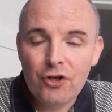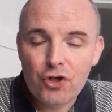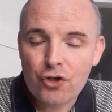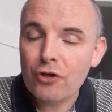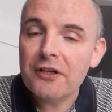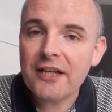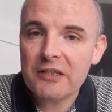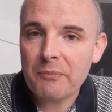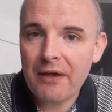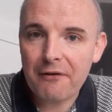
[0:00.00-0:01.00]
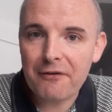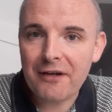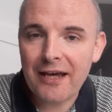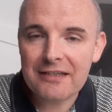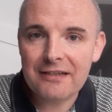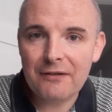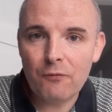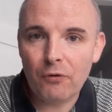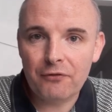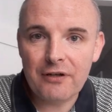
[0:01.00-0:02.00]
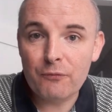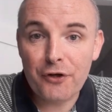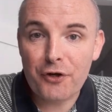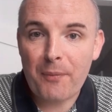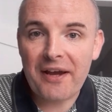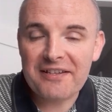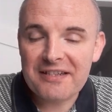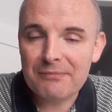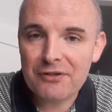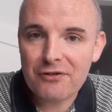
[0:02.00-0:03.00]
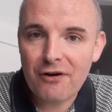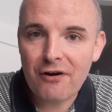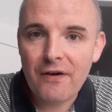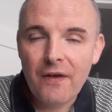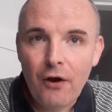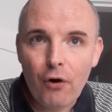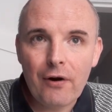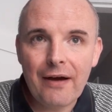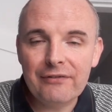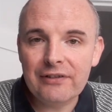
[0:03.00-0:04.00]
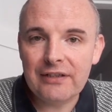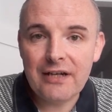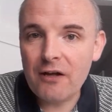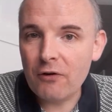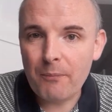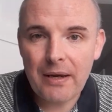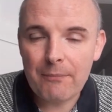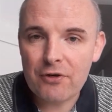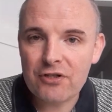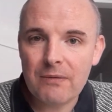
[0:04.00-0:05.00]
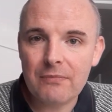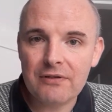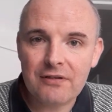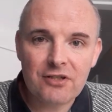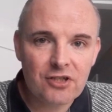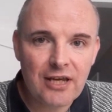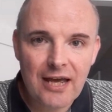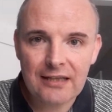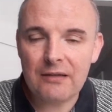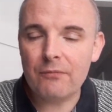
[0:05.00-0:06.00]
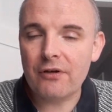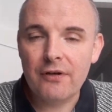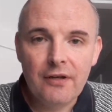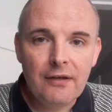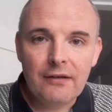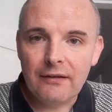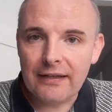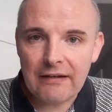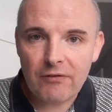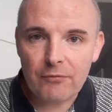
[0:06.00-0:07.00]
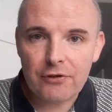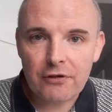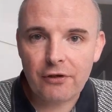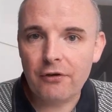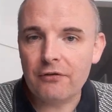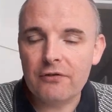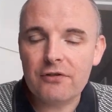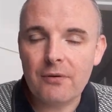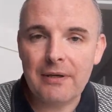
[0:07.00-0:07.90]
surely that's better than actually wondering where your bank statements are or having to gather up paper statements and scan them or leave them to your accountants.